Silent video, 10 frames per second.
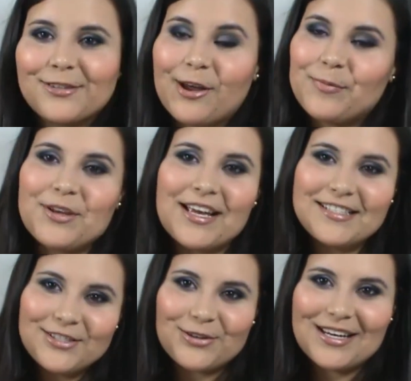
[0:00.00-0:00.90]
So I hope you
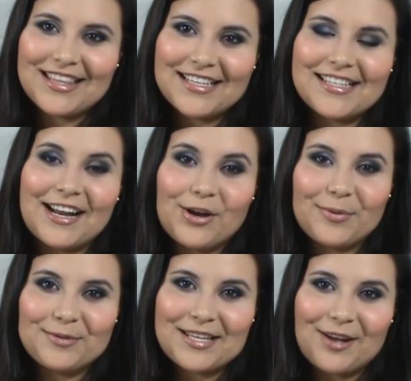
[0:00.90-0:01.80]
guys enjoyed this and I hope
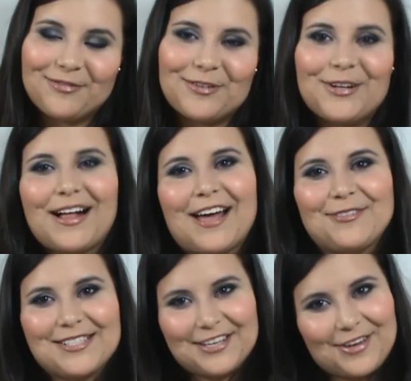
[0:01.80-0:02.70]
it was helpful. I
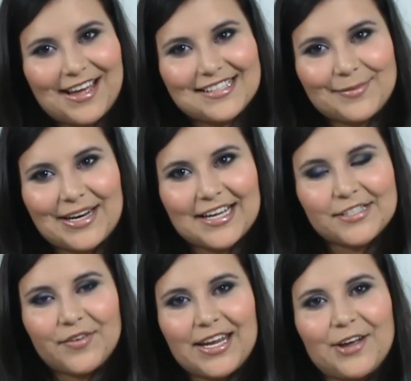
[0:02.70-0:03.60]
will see you guys in my
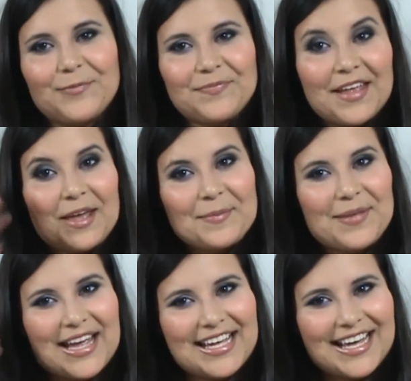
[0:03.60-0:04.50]
next video.
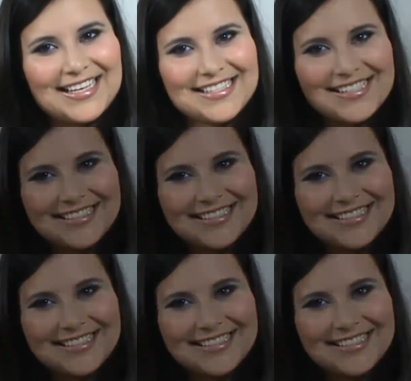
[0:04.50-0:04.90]
Bye guys!